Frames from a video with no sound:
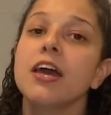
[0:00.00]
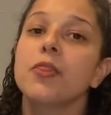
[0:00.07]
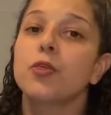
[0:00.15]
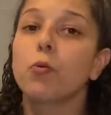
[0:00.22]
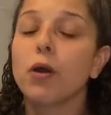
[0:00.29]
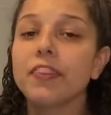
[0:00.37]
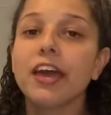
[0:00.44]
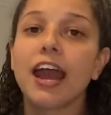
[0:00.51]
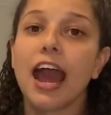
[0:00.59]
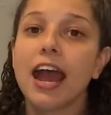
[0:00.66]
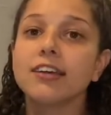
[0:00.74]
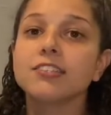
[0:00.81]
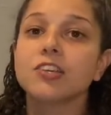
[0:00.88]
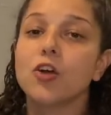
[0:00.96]
The one that
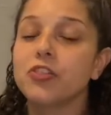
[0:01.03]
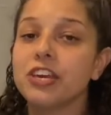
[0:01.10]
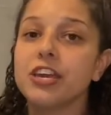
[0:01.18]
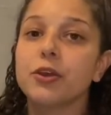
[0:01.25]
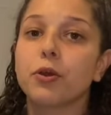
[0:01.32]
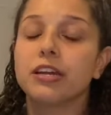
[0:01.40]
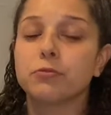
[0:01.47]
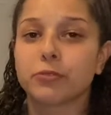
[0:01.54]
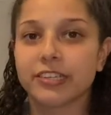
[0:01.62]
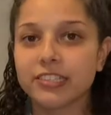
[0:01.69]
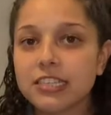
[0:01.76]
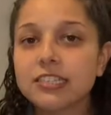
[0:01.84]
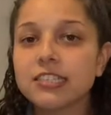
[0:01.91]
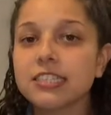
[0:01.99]
has the
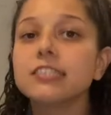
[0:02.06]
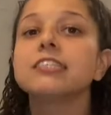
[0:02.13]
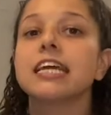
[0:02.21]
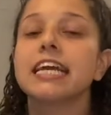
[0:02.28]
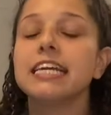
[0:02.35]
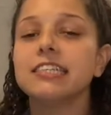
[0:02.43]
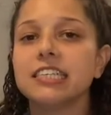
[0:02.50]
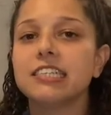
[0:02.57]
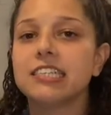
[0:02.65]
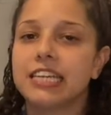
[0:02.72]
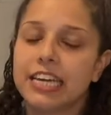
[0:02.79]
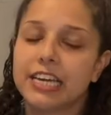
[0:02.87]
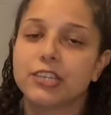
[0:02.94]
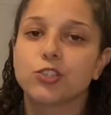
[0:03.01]
resistance to
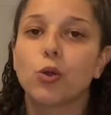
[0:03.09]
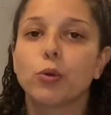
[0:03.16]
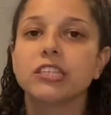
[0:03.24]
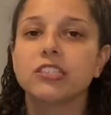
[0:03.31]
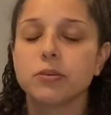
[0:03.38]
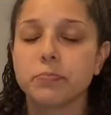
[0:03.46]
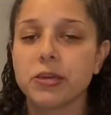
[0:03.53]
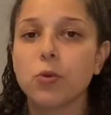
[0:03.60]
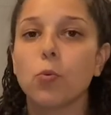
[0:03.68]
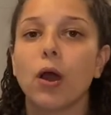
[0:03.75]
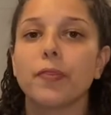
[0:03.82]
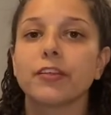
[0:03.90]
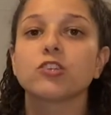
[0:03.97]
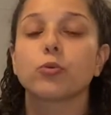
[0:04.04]
AZT is going to be the
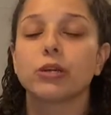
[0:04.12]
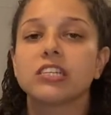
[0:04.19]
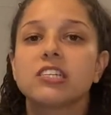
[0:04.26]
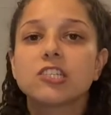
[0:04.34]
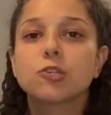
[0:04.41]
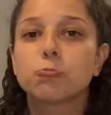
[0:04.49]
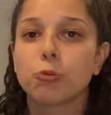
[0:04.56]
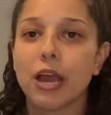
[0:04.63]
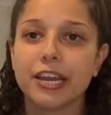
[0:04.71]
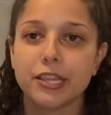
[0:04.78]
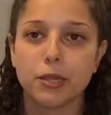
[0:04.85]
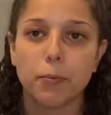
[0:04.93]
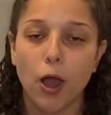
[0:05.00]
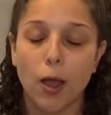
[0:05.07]
one that's going to spread in
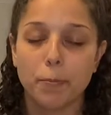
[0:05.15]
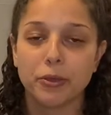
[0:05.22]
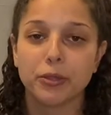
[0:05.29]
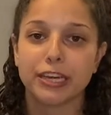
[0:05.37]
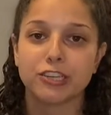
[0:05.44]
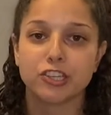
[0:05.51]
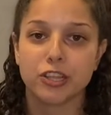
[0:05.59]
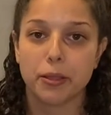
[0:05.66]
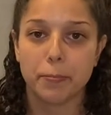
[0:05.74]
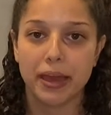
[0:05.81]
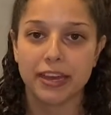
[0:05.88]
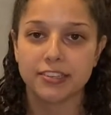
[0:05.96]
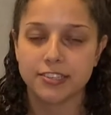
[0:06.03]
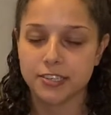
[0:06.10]
the population the
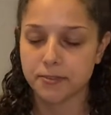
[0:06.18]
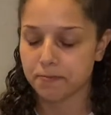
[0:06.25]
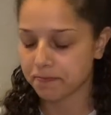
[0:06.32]
best.